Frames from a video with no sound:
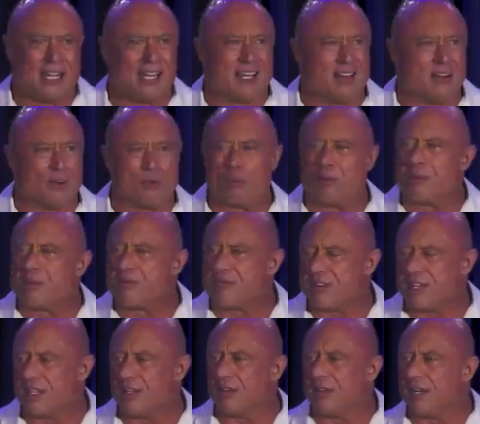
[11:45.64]
I don't know,
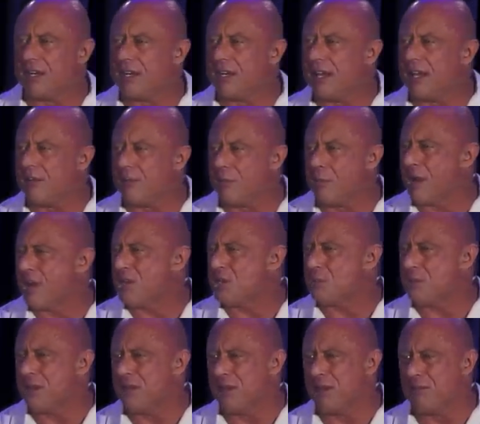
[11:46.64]
revealing, and it reminds
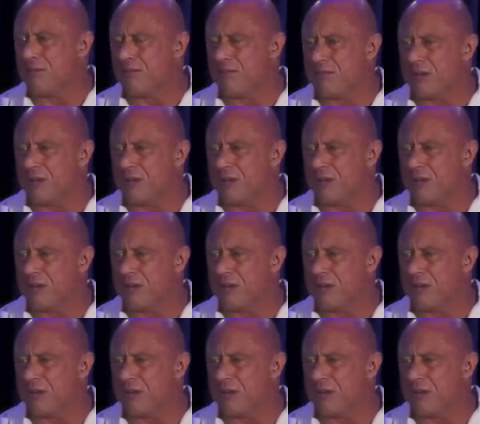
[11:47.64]
me of